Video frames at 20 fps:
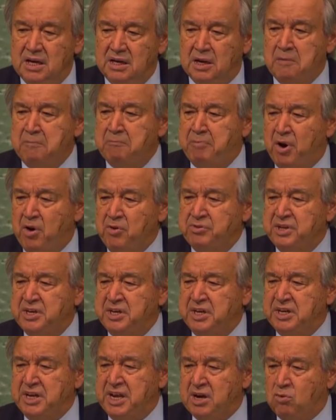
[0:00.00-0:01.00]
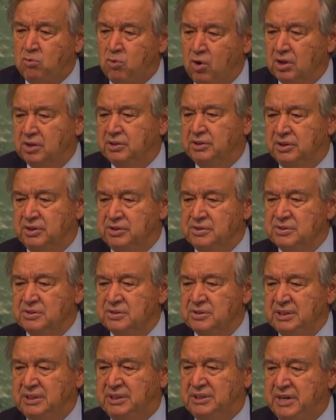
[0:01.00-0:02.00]
compounding
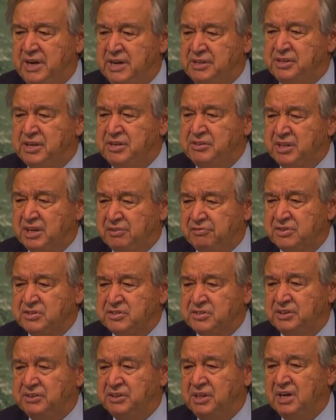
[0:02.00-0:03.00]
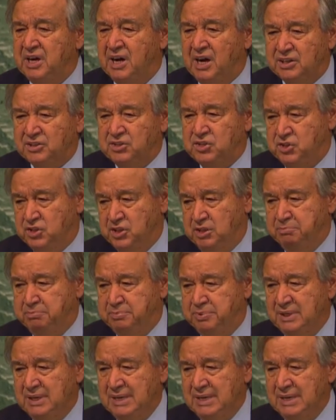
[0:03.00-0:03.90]
inequalities, creating devastating hardship,